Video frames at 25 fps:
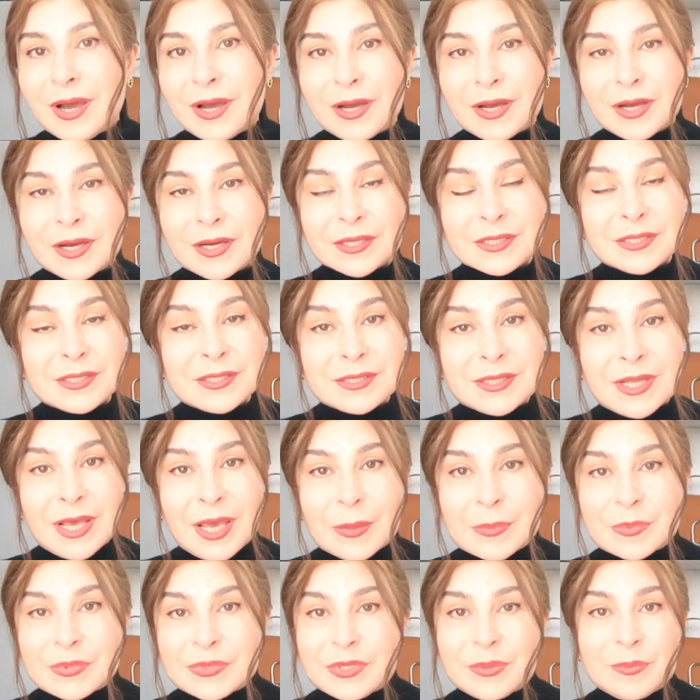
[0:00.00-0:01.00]
uh,
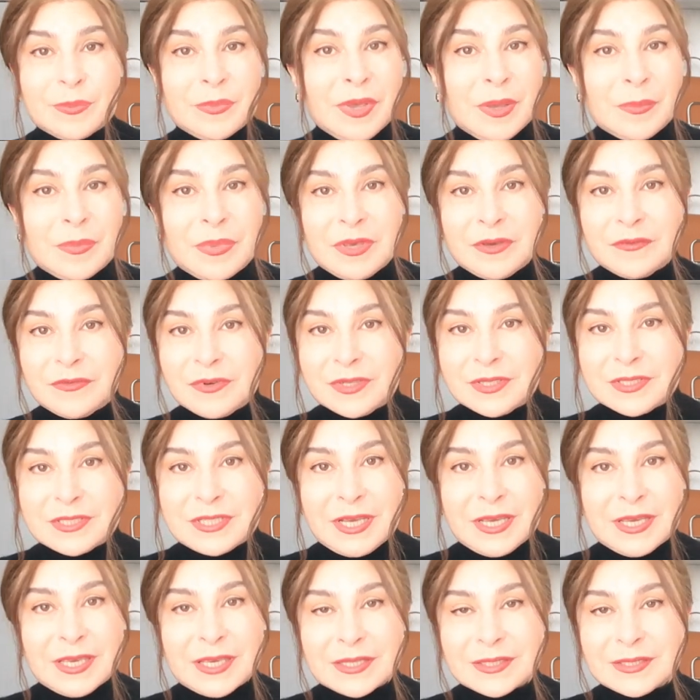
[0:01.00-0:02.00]
steps maybe even
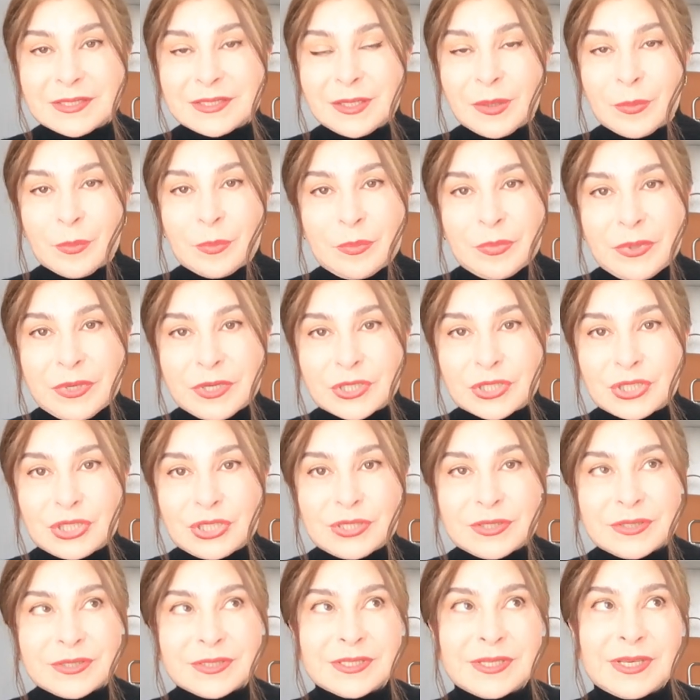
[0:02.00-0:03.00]
taking some
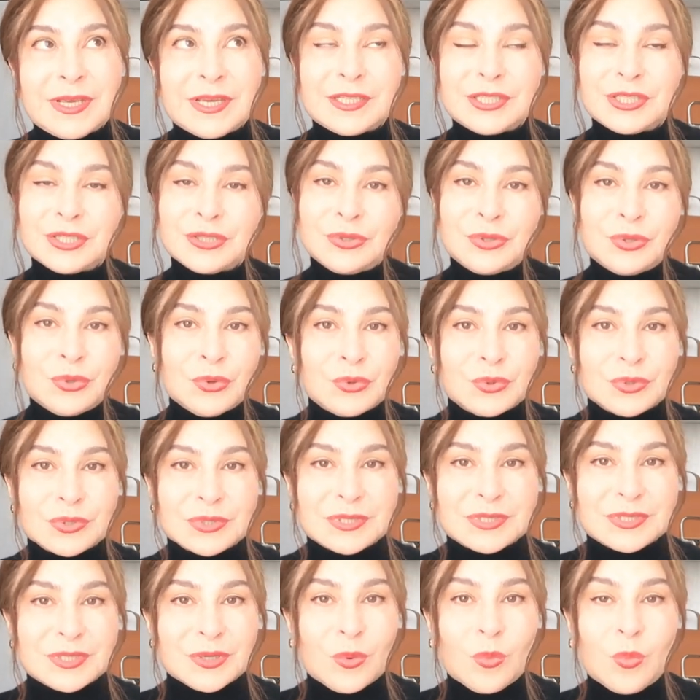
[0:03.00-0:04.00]
pictures getting
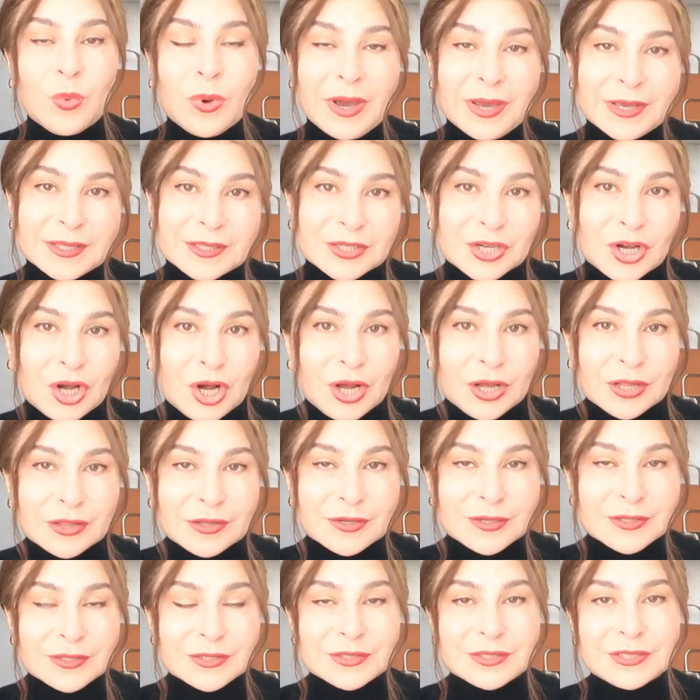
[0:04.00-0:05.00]
those white
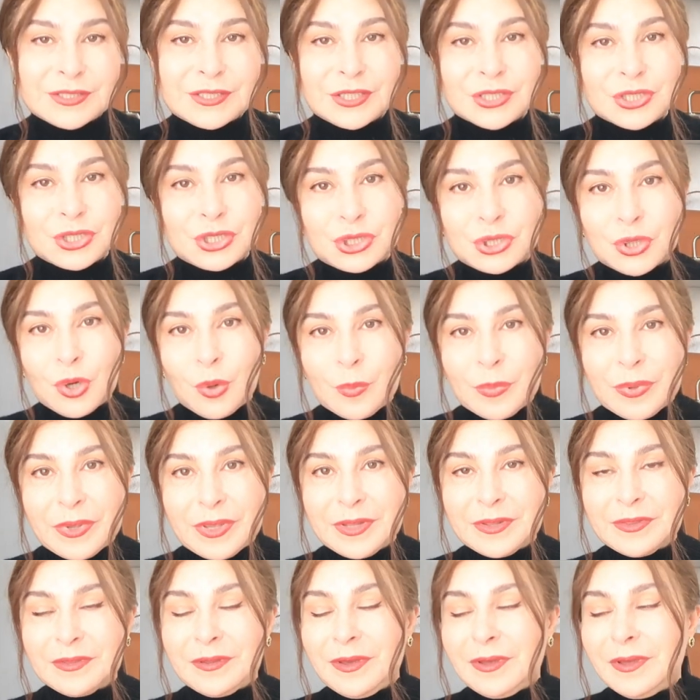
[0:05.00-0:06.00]
colors, uh,
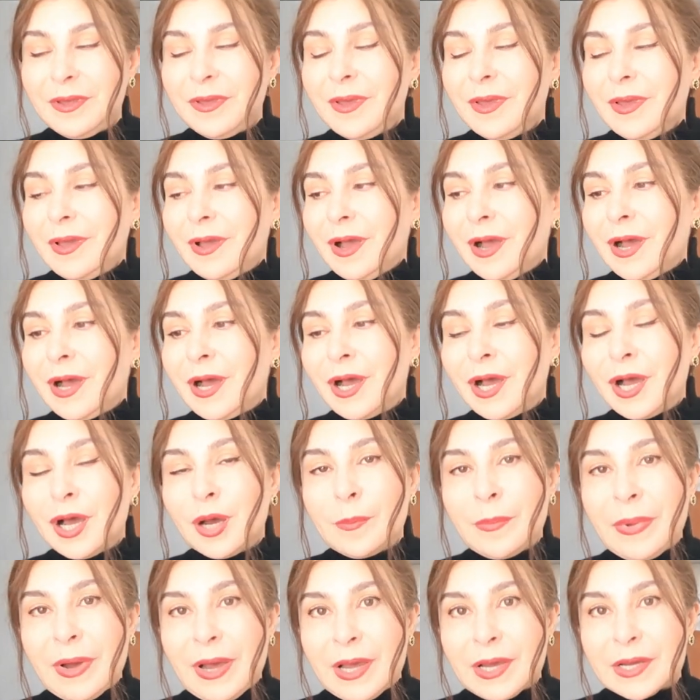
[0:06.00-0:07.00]
shopping uh,
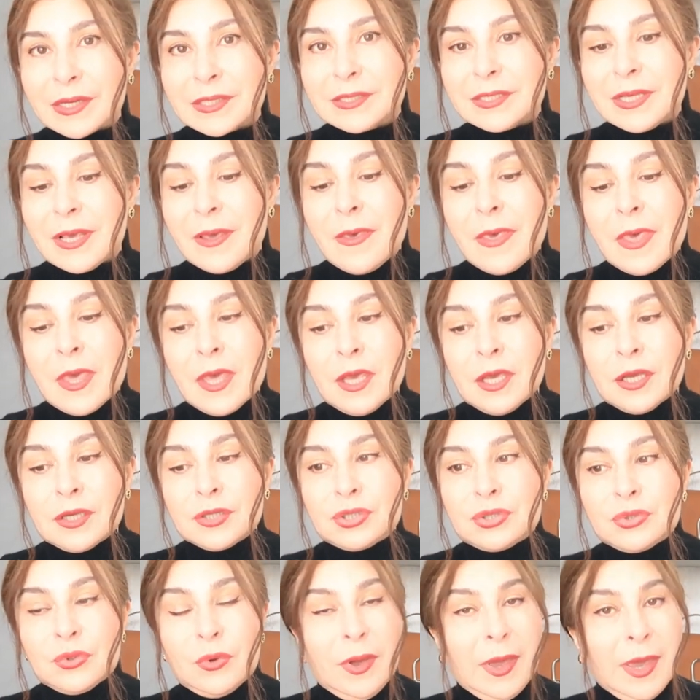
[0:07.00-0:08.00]
bags
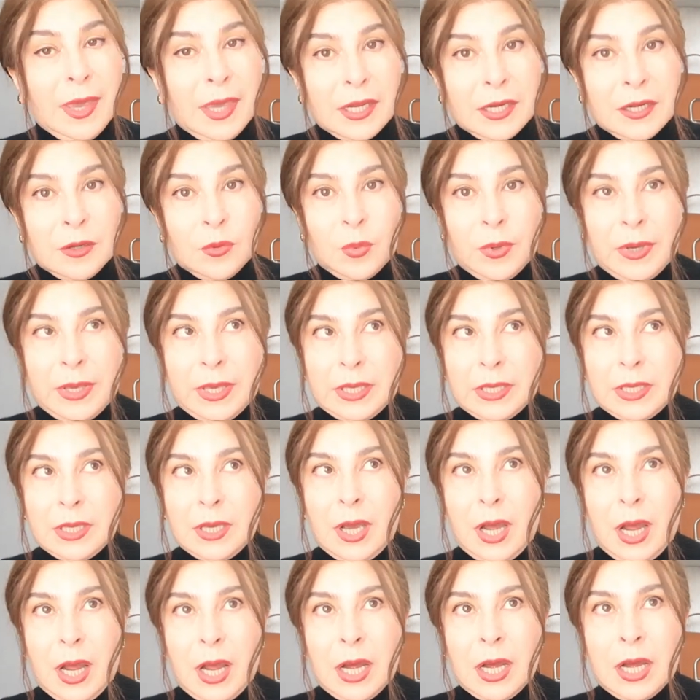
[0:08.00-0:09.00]
so
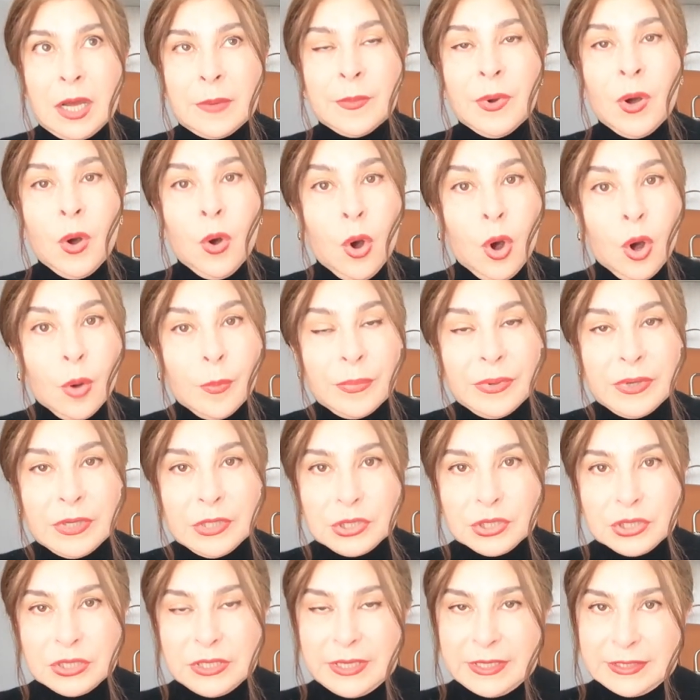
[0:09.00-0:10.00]
anyway, I'm hoping
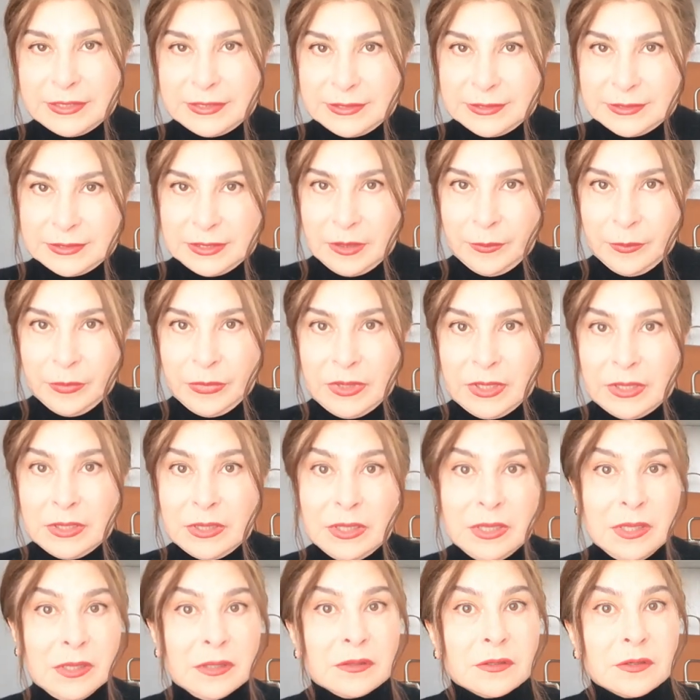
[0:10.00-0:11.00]
to get
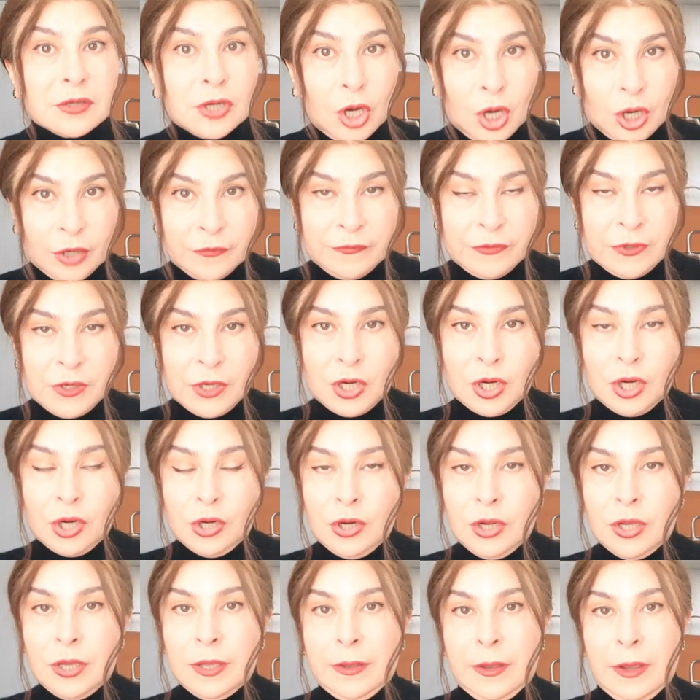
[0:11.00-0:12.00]
something in
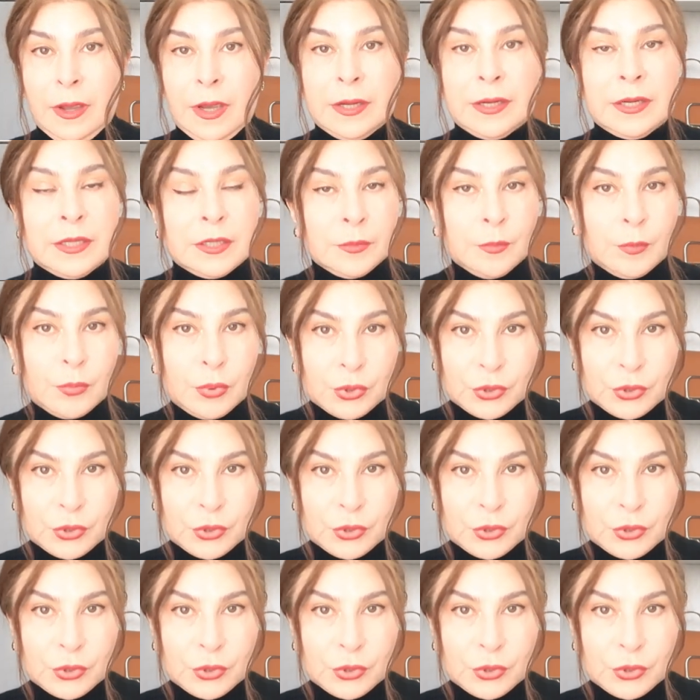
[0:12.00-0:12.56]
caviar and in